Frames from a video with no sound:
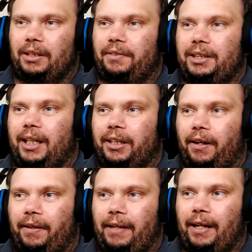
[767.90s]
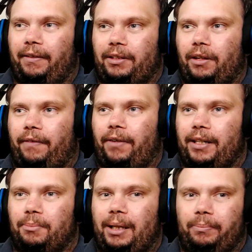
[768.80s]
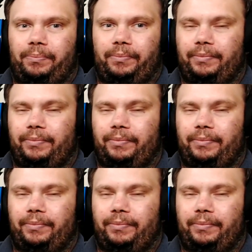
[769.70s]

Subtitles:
He's obviously going to go down and try to find his mom.